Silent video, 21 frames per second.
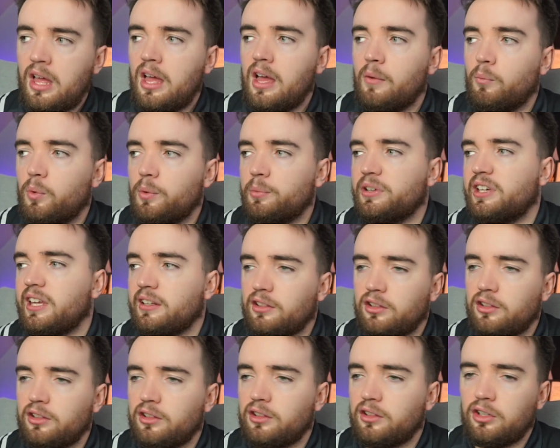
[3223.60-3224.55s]
when we get
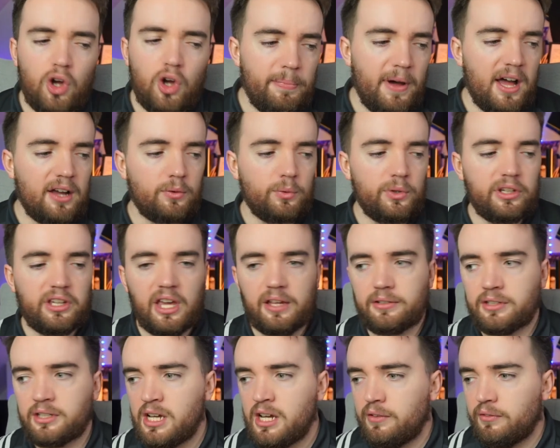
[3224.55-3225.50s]
back, we get
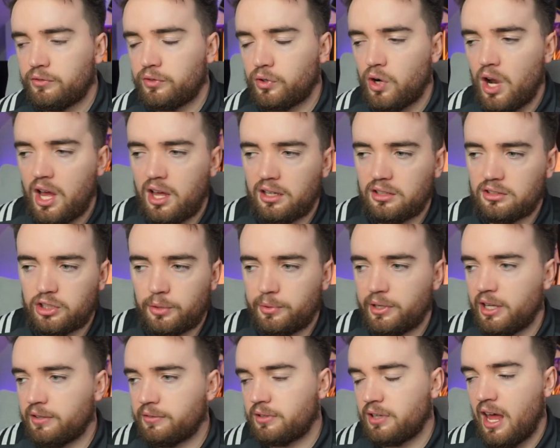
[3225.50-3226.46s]

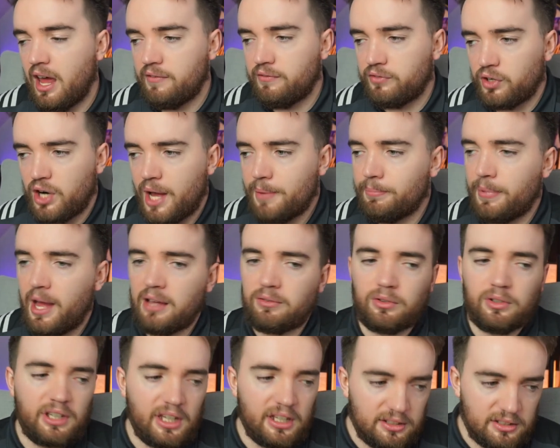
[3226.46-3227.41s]
Varane back, we
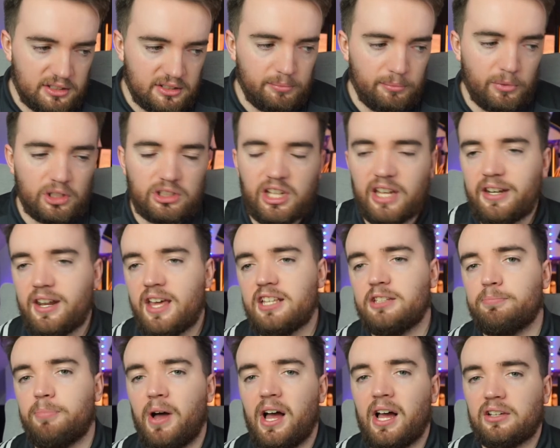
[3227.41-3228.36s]
get Martinez
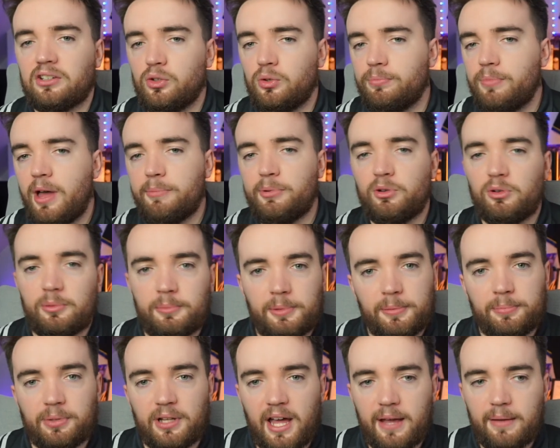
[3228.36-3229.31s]
back. Maybe we'll be
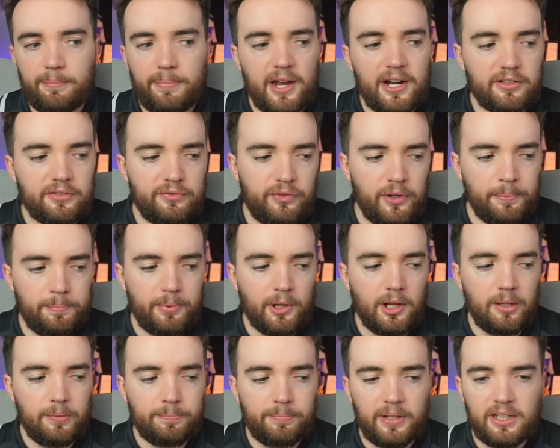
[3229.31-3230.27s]
playing better football,
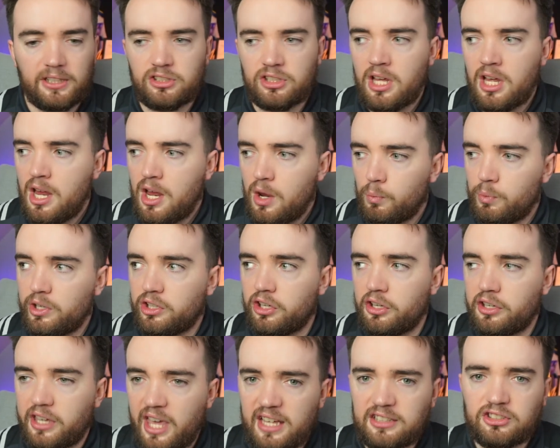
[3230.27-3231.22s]
but we could
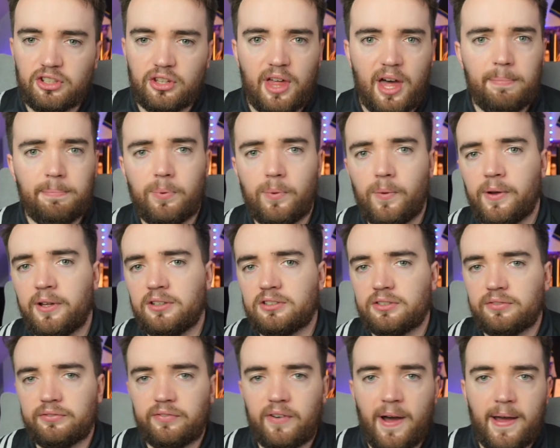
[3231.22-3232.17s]
get to that point
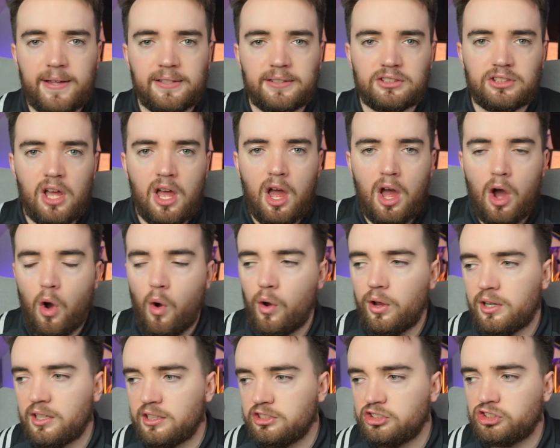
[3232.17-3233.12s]
and find
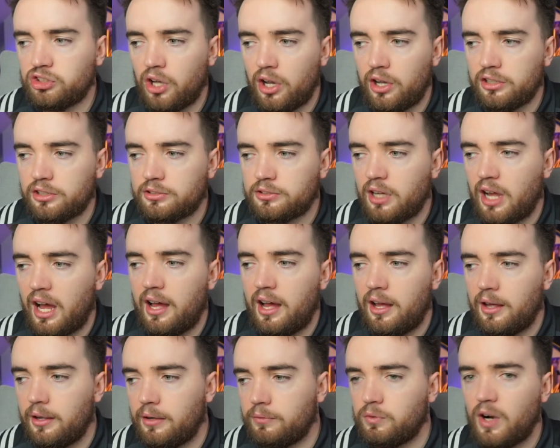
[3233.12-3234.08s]
Højlund's out,
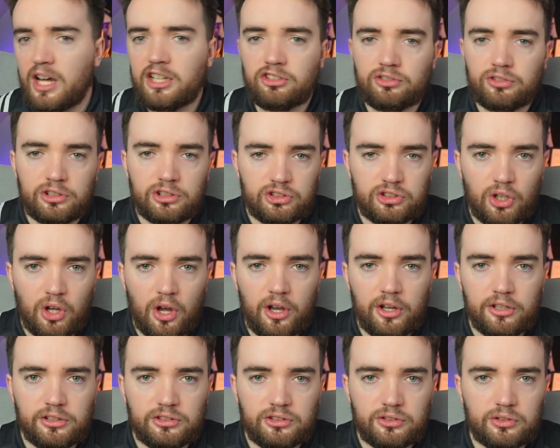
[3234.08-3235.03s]
Rashford's
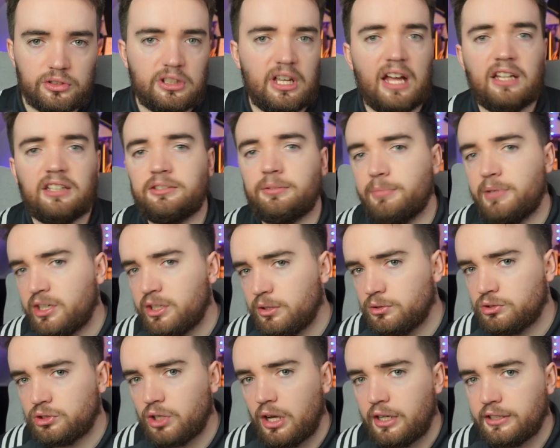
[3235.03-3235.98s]
out,
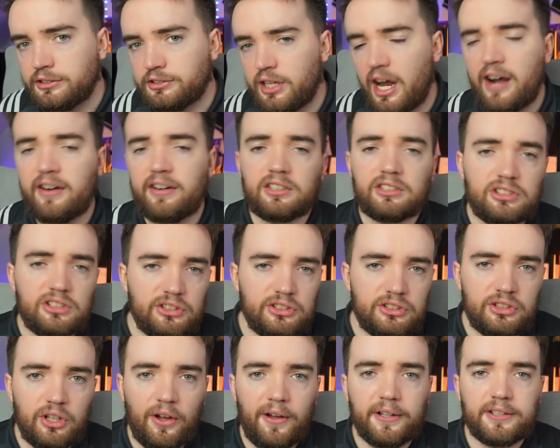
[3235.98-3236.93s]
Casemiro's out, Eriksen's
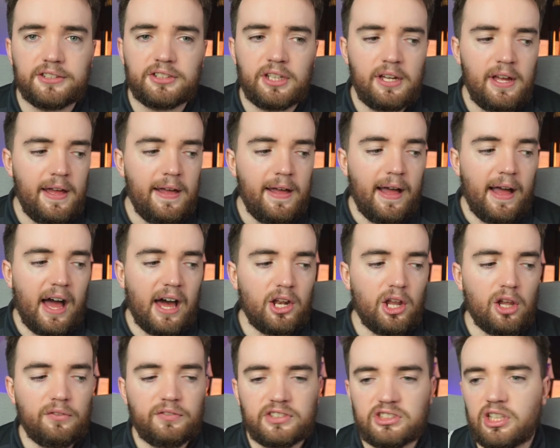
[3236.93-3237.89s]
out, and all
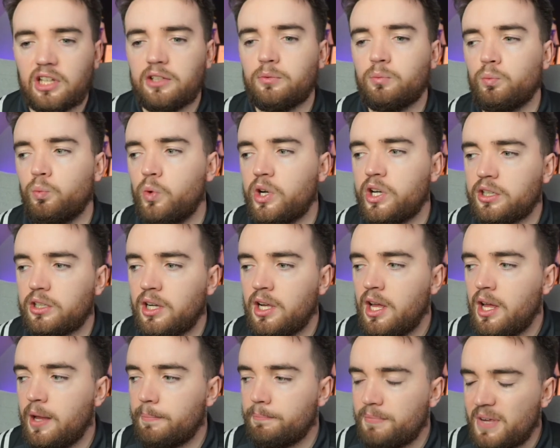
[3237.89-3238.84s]
of a sudden we're
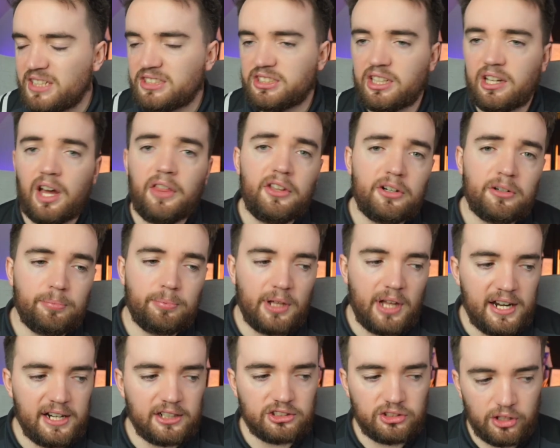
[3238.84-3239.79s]
missing other
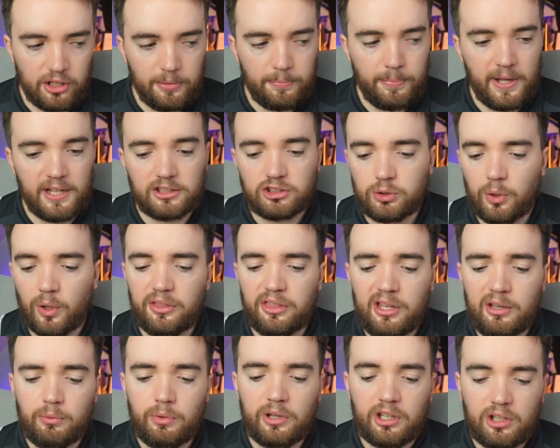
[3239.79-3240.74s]
players on the pitch. So I
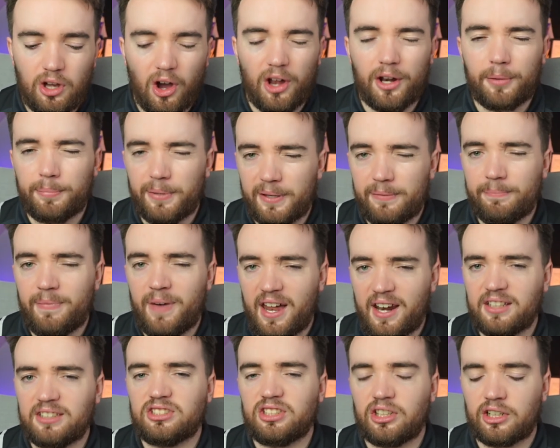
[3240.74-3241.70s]
think we got to be
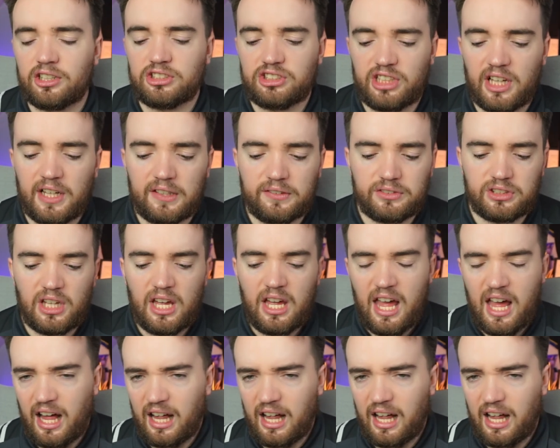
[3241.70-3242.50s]
managing ourselves a